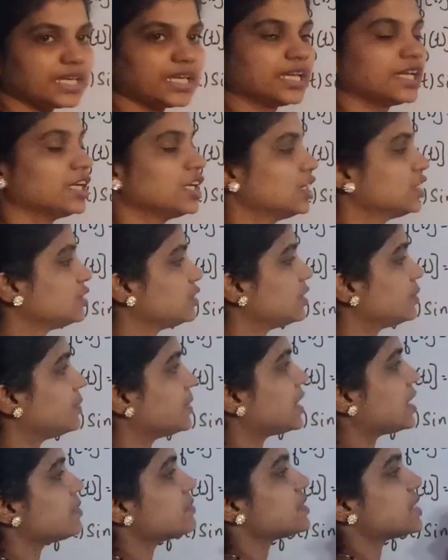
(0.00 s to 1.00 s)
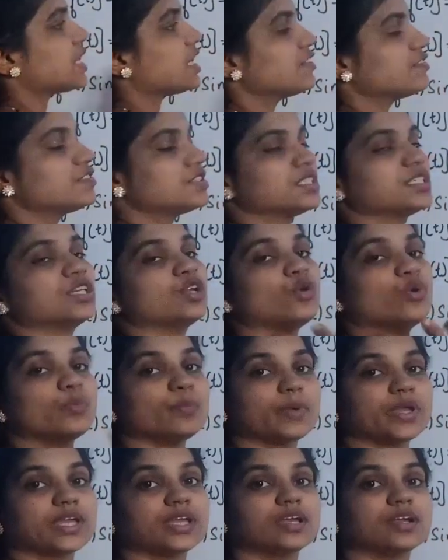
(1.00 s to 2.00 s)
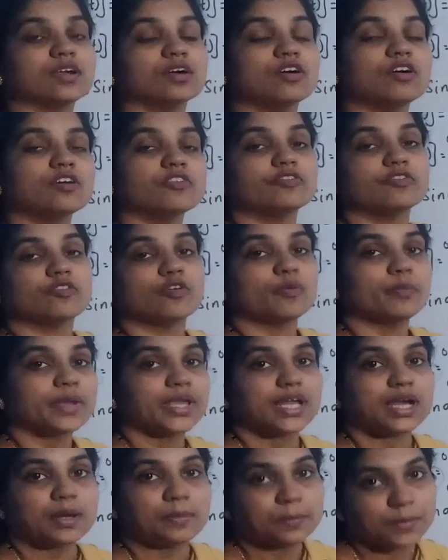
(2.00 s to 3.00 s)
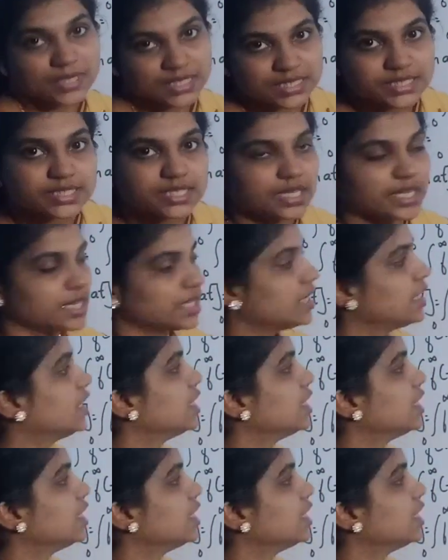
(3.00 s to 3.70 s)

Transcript: a, so it becomes fc of omega plus a.